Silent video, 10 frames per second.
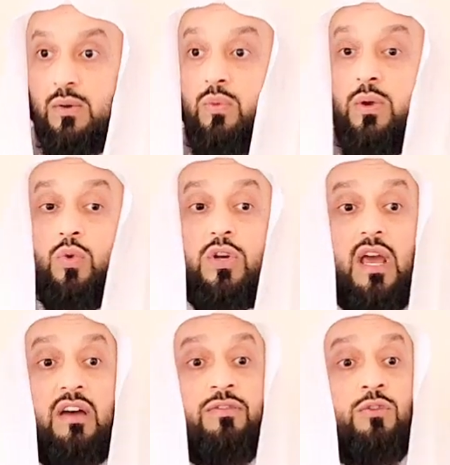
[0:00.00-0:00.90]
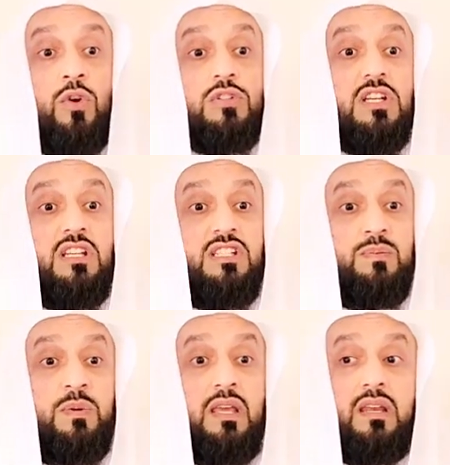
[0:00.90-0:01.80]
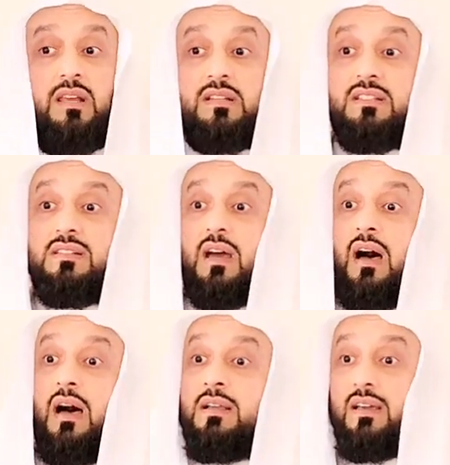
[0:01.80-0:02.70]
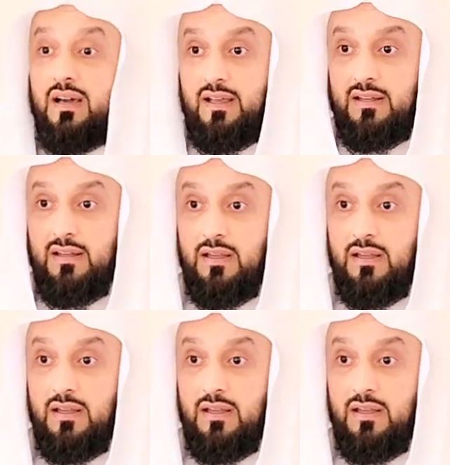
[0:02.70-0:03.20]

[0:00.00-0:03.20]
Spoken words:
we would have not experienced hunger.